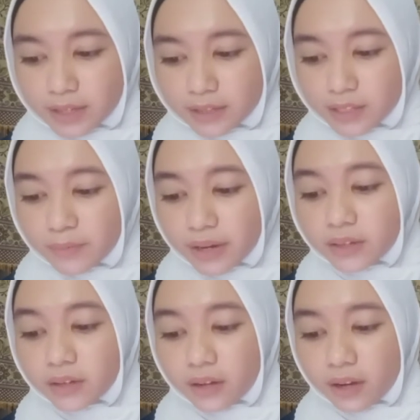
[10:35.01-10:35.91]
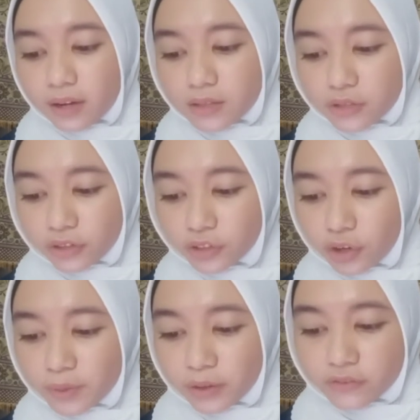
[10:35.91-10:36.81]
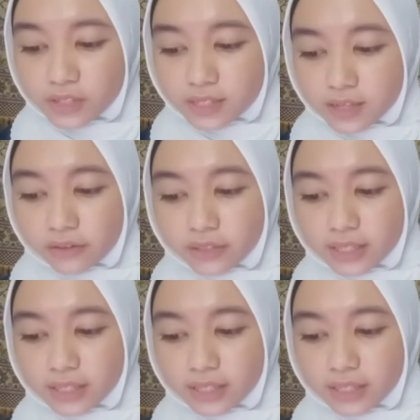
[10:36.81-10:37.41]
The main shortcoming of this theory